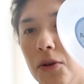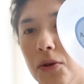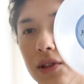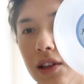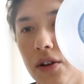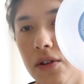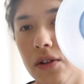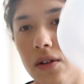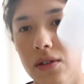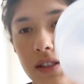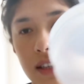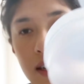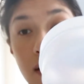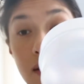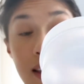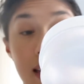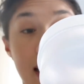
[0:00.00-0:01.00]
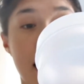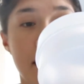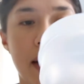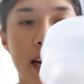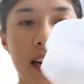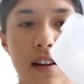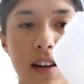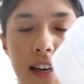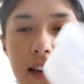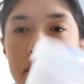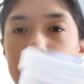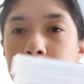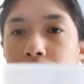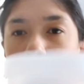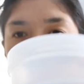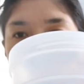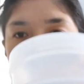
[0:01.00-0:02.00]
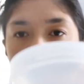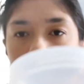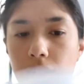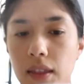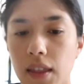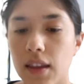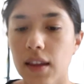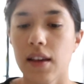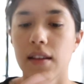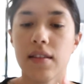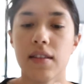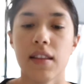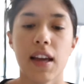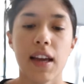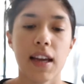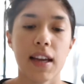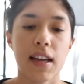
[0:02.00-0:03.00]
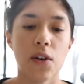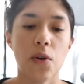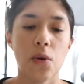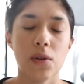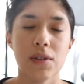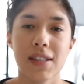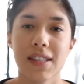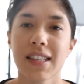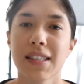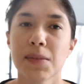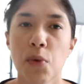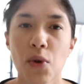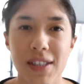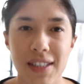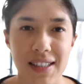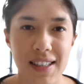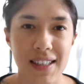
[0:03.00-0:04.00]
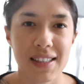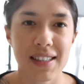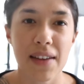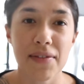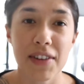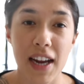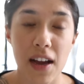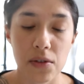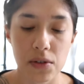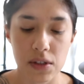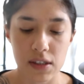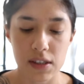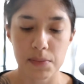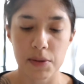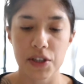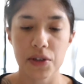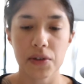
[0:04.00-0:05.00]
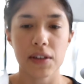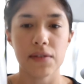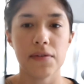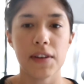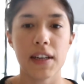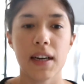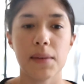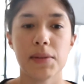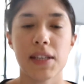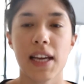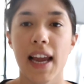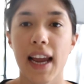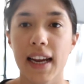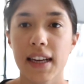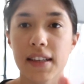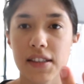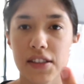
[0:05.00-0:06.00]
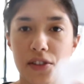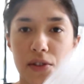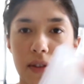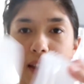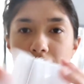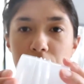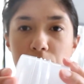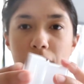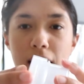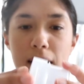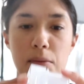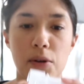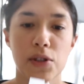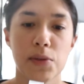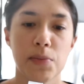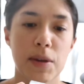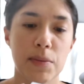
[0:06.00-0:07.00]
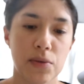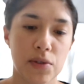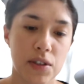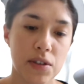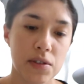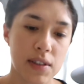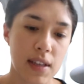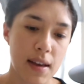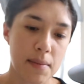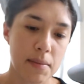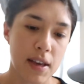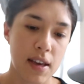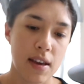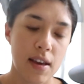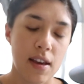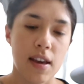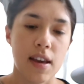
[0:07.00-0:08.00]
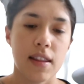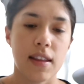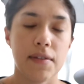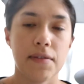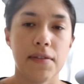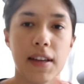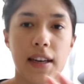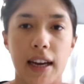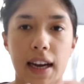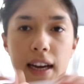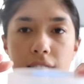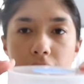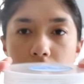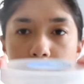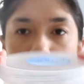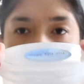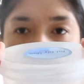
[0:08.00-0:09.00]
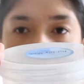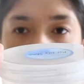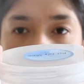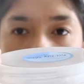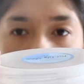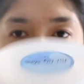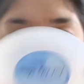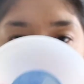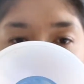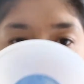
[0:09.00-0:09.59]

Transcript: old logo sticker that I made on it. They hold six point six seven ounces, but you can fit up to eight, so that's why most people use them. They fit eight ounces of slime